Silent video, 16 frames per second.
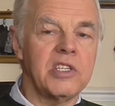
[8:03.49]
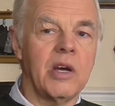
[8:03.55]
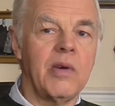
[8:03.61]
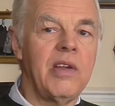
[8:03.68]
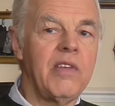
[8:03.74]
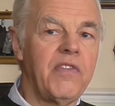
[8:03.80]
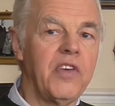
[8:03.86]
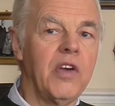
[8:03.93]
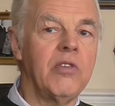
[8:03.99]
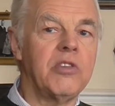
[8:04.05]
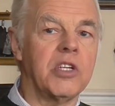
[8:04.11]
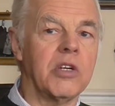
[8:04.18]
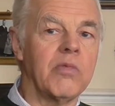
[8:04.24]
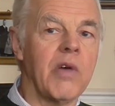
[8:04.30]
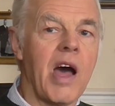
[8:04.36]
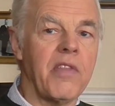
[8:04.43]
So in
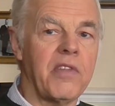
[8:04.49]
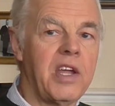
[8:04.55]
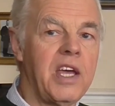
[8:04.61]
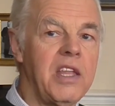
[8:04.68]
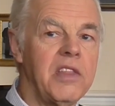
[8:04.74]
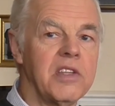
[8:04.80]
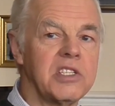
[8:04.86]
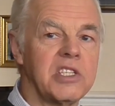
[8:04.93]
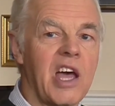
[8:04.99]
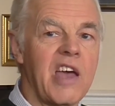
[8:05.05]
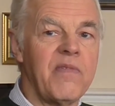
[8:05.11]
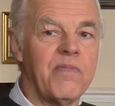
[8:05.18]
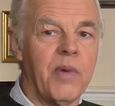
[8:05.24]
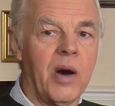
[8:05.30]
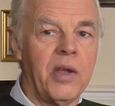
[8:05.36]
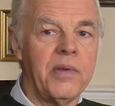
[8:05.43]
future, rather than hitting the
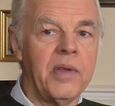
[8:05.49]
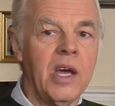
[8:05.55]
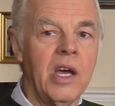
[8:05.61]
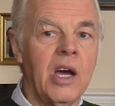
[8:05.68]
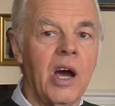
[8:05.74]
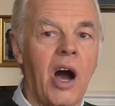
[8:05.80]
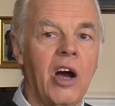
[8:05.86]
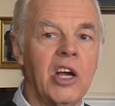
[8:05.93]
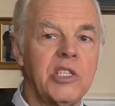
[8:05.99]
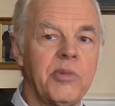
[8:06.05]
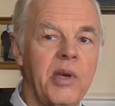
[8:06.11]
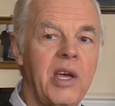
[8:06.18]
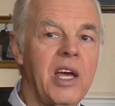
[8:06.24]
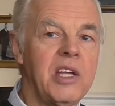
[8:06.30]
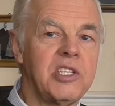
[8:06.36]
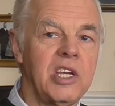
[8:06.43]
save button, I should
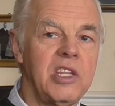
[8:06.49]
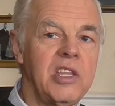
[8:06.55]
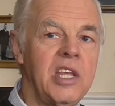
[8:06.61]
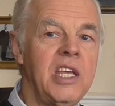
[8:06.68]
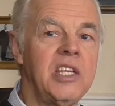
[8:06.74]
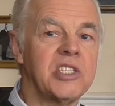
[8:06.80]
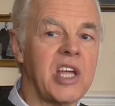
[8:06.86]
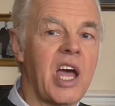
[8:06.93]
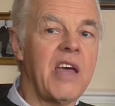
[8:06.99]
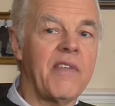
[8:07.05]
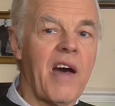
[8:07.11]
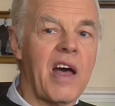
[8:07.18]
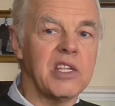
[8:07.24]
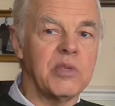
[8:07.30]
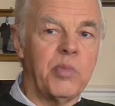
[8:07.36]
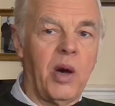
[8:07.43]
be hitting the save
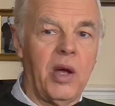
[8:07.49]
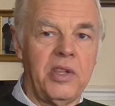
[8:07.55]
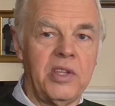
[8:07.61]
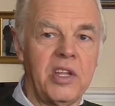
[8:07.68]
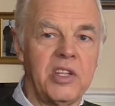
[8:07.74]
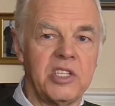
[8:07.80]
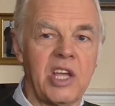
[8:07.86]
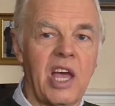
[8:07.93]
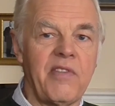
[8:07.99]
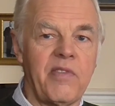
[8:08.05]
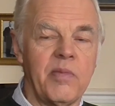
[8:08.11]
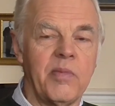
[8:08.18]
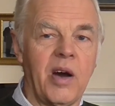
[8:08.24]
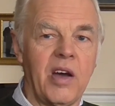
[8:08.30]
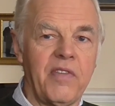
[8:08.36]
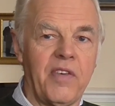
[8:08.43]
as button and
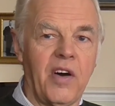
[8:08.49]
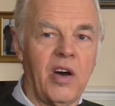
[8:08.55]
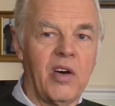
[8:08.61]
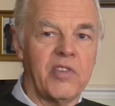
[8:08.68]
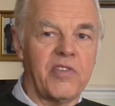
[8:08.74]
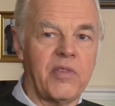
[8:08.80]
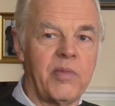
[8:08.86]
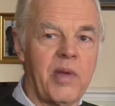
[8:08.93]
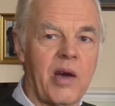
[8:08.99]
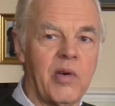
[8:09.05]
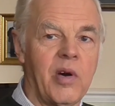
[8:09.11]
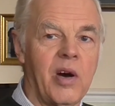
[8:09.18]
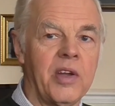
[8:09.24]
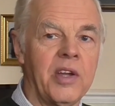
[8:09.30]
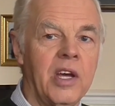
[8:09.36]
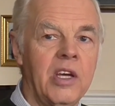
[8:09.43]
saving my files from now
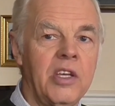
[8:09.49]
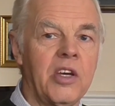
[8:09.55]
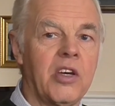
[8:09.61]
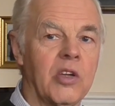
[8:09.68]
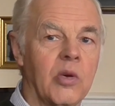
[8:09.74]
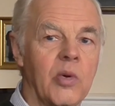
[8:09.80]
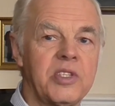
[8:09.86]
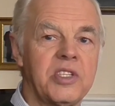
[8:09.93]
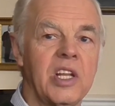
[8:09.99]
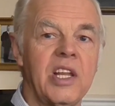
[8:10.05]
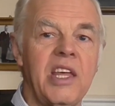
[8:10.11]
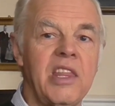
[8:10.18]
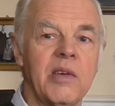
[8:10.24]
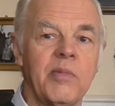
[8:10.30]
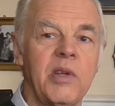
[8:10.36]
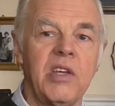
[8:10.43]
on. You can always
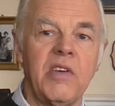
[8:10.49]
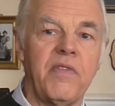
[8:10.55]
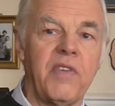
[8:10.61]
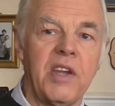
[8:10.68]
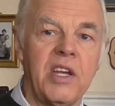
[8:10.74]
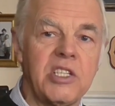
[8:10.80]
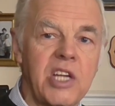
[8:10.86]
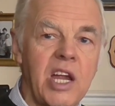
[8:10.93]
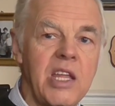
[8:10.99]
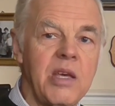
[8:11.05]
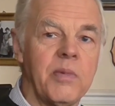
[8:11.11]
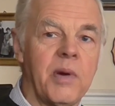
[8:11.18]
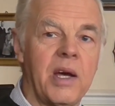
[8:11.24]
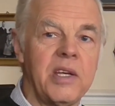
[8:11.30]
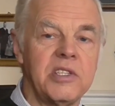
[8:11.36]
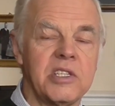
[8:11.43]
delete them when you're finished
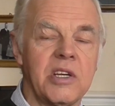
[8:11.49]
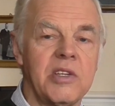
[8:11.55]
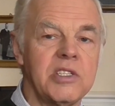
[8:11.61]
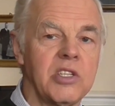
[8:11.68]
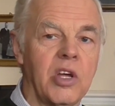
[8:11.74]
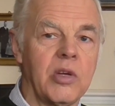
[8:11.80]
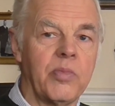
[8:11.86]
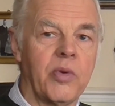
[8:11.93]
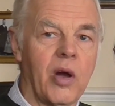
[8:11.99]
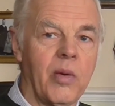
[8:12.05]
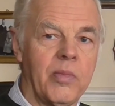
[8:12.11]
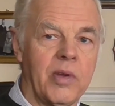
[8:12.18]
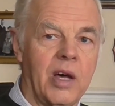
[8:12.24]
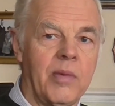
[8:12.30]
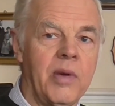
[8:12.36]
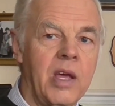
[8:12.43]
anyway, so it's not a
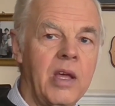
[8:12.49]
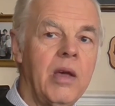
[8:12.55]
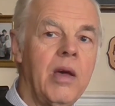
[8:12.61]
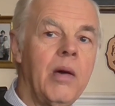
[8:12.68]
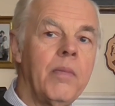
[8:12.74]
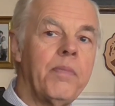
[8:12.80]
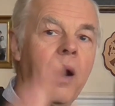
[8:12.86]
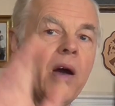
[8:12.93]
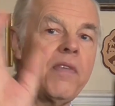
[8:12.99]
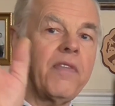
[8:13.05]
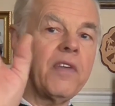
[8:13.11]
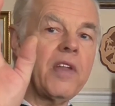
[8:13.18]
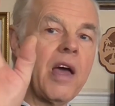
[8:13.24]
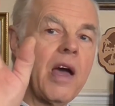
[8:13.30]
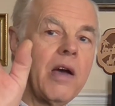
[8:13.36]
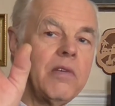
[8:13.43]
problem. Bye
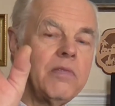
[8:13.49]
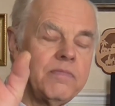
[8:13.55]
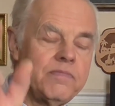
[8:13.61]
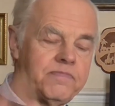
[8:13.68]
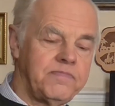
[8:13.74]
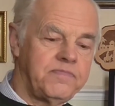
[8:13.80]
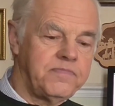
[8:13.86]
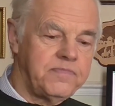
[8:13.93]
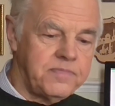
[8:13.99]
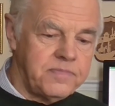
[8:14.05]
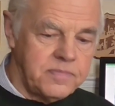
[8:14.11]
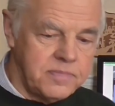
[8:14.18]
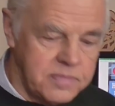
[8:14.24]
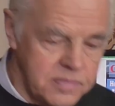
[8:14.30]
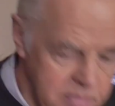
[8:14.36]
for now.